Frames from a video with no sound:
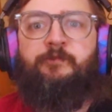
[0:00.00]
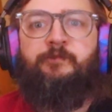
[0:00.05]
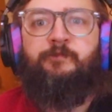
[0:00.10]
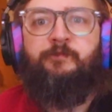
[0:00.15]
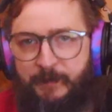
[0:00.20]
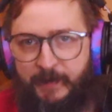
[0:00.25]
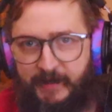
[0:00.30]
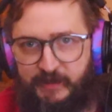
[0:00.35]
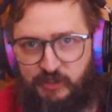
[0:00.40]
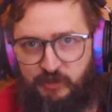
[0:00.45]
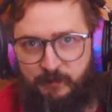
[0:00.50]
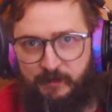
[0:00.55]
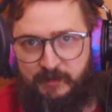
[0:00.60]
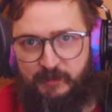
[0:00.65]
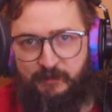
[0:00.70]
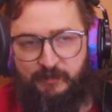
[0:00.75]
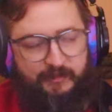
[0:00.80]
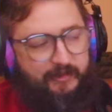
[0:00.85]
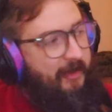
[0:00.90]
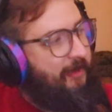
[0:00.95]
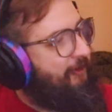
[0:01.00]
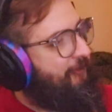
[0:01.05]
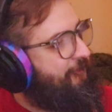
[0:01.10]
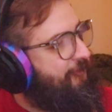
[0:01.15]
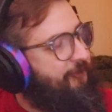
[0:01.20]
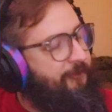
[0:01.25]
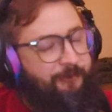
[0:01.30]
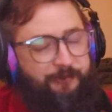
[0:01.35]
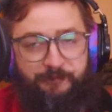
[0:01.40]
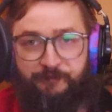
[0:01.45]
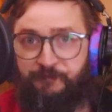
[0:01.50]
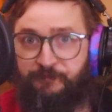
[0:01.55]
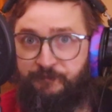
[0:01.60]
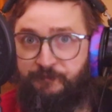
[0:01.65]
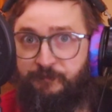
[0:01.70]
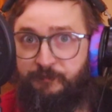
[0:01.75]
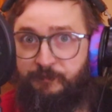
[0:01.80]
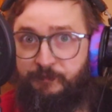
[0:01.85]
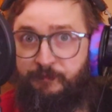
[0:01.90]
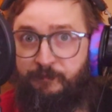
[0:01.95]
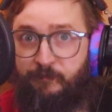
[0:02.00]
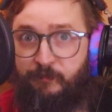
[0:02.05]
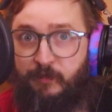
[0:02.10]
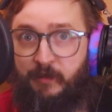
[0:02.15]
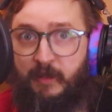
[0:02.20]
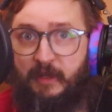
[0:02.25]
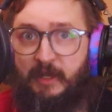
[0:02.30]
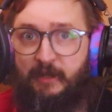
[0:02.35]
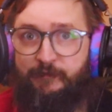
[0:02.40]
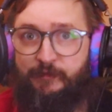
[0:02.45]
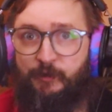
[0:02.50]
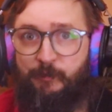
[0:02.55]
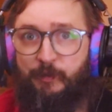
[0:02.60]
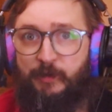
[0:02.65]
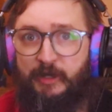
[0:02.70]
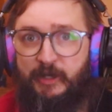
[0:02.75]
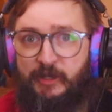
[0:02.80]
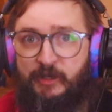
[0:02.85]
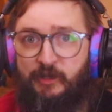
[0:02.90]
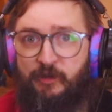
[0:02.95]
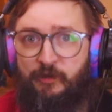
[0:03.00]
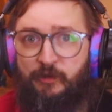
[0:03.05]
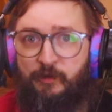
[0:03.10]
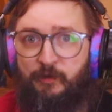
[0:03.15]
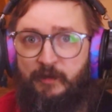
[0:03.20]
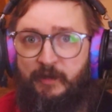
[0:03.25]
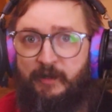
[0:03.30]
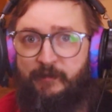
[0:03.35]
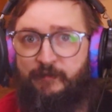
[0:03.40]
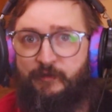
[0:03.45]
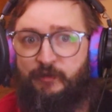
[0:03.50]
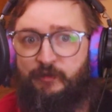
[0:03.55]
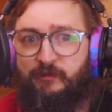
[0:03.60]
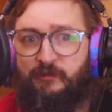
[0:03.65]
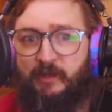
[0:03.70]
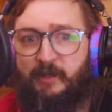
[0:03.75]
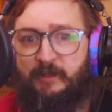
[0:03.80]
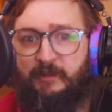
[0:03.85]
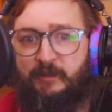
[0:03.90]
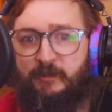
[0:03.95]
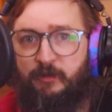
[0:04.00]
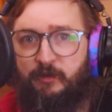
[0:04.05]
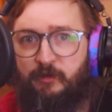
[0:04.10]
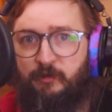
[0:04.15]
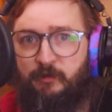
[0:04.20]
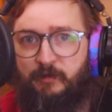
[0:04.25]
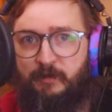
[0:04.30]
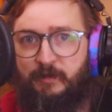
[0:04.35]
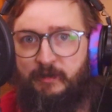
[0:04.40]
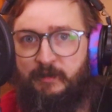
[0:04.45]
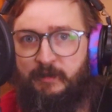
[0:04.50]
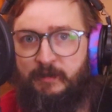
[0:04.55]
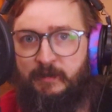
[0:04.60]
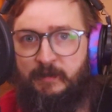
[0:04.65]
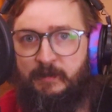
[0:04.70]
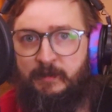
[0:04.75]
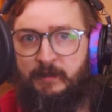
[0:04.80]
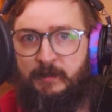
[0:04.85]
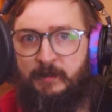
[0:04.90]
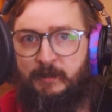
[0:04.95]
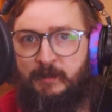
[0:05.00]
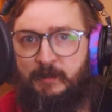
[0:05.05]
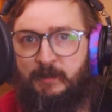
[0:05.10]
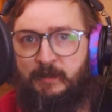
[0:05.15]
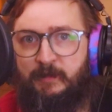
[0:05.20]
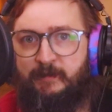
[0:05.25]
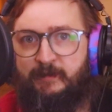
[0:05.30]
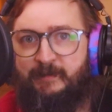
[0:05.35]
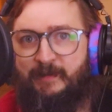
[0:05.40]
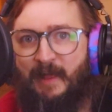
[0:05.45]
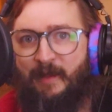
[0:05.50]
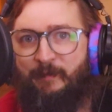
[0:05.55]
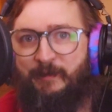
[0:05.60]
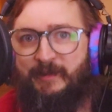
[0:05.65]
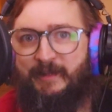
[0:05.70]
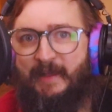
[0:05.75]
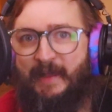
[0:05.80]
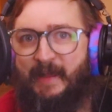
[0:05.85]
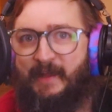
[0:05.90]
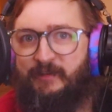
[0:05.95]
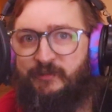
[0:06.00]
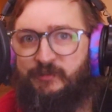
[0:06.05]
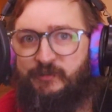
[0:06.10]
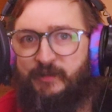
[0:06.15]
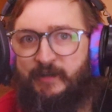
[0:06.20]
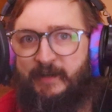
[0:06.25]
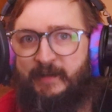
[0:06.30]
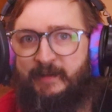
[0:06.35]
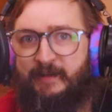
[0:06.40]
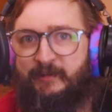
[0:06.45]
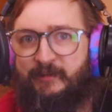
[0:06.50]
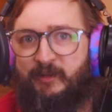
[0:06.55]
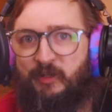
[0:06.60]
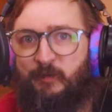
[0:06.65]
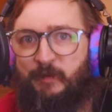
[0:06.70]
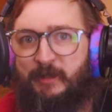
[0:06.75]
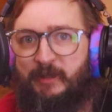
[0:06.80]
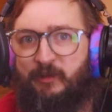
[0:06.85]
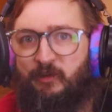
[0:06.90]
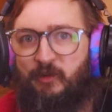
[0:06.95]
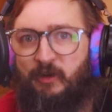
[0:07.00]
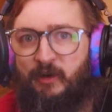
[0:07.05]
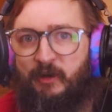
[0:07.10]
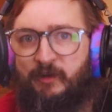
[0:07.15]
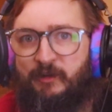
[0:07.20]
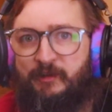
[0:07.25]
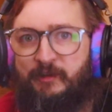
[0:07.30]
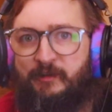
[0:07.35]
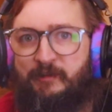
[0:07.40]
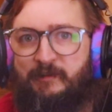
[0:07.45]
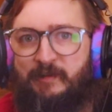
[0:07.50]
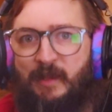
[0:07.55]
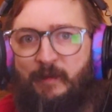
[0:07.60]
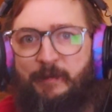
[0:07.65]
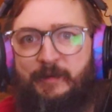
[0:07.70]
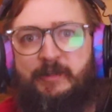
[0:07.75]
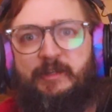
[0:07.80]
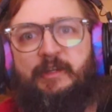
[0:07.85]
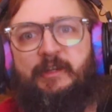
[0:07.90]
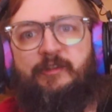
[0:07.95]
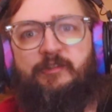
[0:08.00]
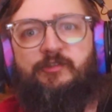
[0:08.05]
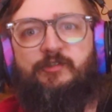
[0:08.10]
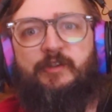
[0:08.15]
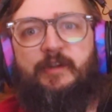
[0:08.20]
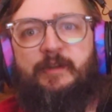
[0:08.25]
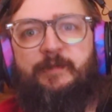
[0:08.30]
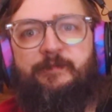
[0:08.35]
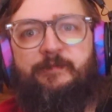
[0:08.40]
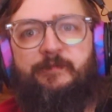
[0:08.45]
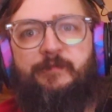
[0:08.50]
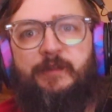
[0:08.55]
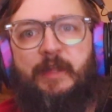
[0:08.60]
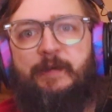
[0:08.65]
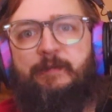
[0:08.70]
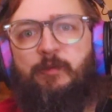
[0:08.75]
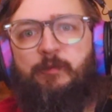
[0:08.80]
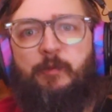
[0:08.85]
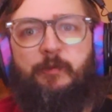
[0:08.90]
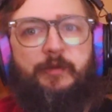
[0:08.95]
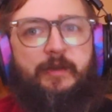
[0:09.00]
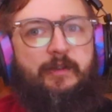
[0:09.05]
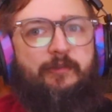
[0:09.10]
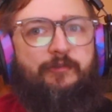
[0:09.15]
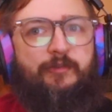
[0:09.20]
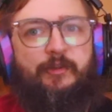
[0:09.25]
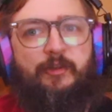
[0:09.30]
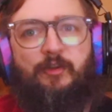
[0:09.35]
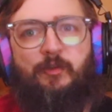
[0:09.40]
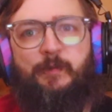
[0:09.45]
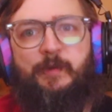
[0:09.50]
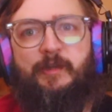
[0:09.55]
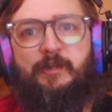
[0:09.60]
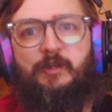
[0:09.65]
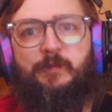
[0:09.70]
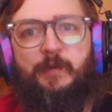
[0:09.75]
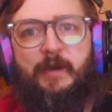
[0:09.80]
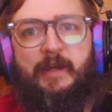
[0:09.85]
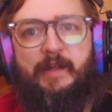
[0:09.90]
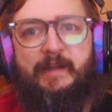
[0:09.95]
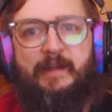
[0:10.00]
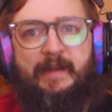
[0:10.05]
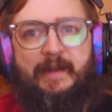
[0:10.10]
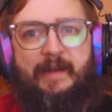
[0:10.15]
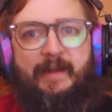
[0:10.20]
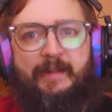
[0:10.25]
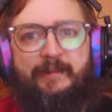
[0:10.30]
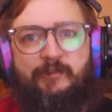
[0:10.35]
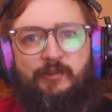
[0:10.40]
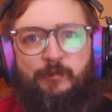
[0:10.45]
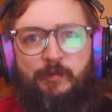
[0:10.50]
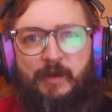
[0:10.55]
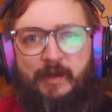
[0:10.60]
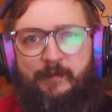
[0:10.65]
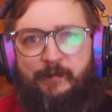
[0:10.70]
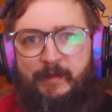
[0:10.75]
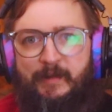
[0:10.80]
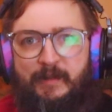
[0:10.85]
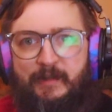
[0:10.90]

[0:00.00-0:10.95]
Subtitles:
Be patient with yourself. If you're pretty new, if you're slightly new, slapping the A string is going to be a little harder than slapping the E string. If you've been playing for a little bit, you're probably like, that's no problem.